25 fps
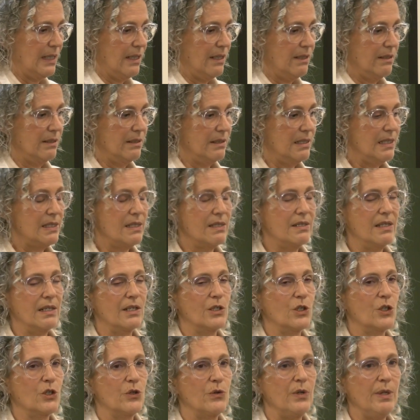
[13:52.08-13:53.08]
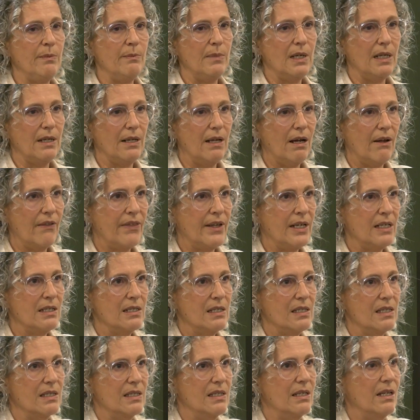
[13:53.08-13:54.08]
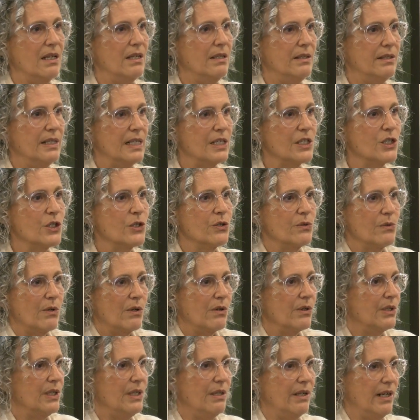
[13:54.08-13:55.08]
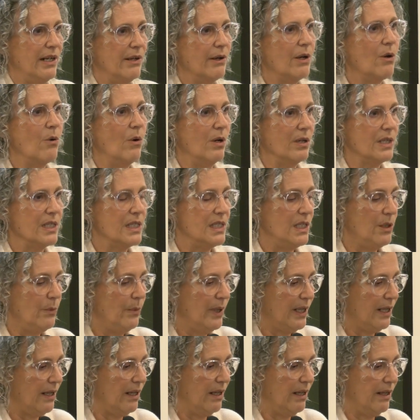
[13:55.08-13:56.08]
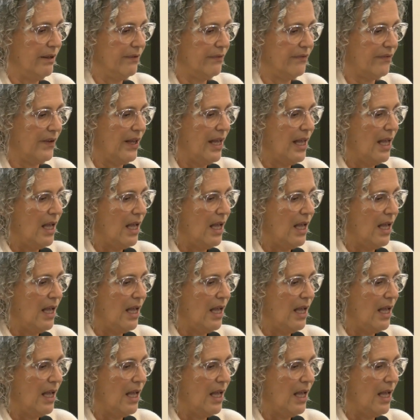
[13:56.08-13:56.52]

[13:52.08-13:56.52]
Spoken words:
this is I think this is an extraordinary quality we have.